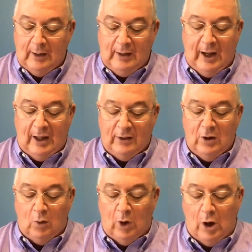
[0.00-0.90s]
Death
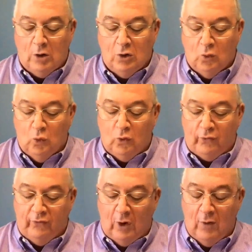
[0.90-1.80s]
no longer
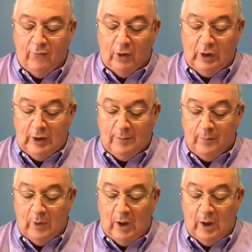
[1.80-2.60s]
rules over him.